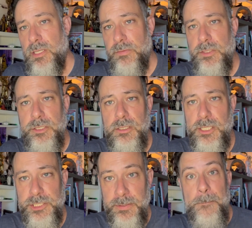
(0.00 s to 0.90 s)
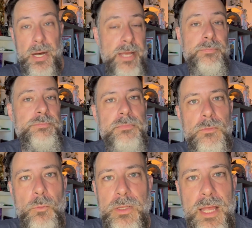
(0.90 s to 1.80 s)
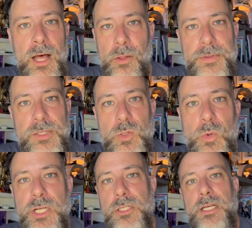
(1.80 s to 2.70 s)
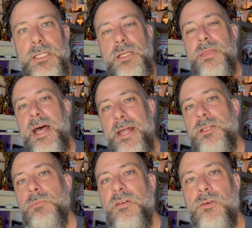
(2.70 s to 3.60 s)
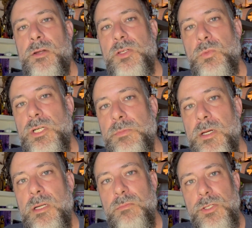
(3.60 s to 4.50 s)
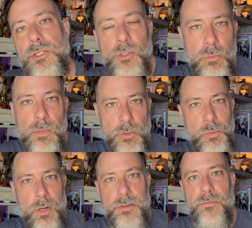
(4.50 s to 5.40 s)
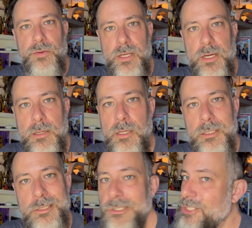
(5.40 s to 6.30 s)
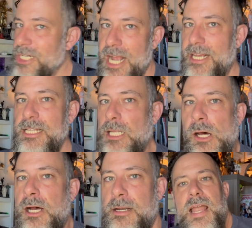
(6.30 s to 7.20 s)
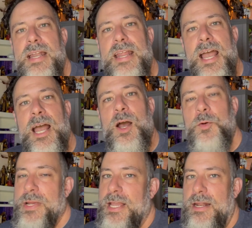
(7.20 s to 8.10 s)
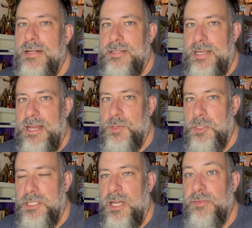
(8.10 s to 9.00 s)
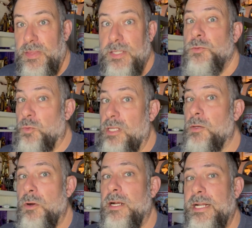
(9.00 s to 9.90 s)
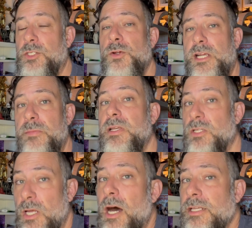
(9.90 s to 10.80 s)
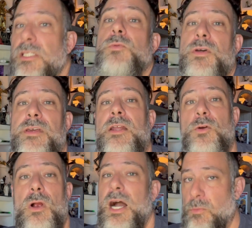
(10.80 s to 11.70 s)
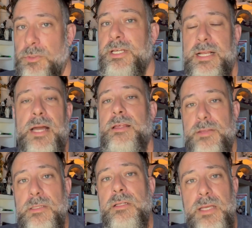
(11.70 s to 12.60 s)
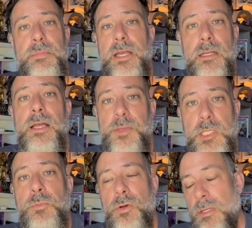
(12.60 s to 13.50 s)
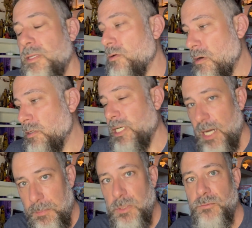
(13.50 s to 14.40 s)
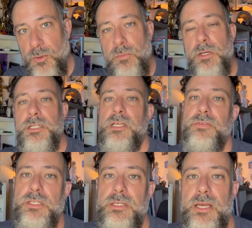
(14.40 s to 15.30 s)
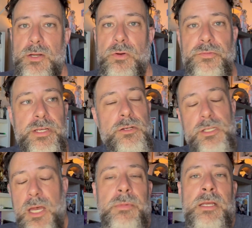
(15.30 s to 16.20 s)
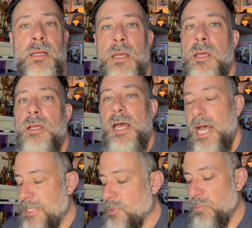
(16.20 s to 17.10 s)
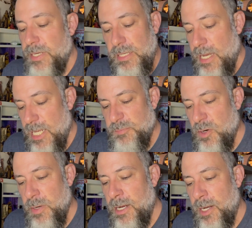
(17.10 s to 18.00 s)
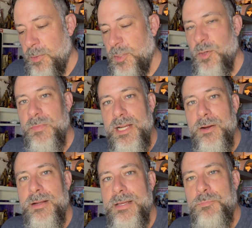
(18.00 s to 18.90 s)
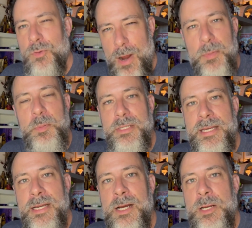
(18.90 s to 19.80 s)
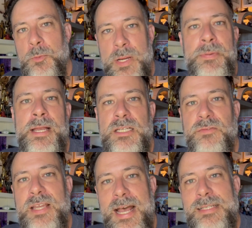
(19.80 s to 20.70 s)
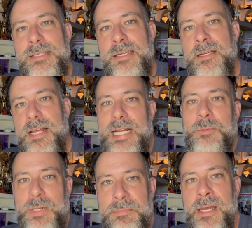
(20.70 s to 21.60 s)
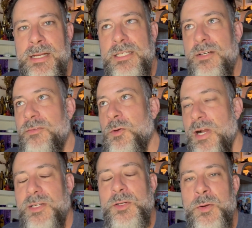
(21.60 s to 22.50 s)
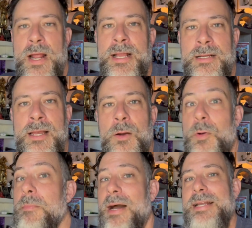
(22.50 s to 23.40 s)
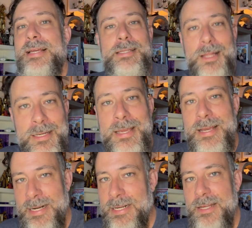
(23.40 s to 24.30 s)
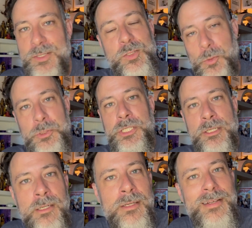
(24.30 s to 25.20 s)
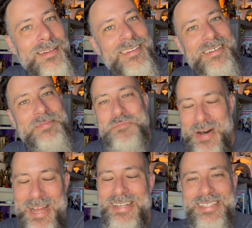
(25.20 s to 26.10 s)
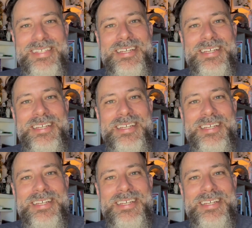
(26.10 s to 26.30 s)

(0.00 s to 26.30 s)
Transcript: the Vintage Collection. But what the hell? This is a wish list, and that is my fondest wish. My number 2 most wanted figure, Jackie Lon. And now we get into the Andor stuff, and this is really where it gets tricky, because honestly, with Andor, I will take anything that they make at this point. There are a couple of rumored TVC Andor figures coming. Hasbro being Hasbro, I got to assume they are probably a repaint of Cassian and a repaint of Director Krennic. We might get lucky and get a soldier, but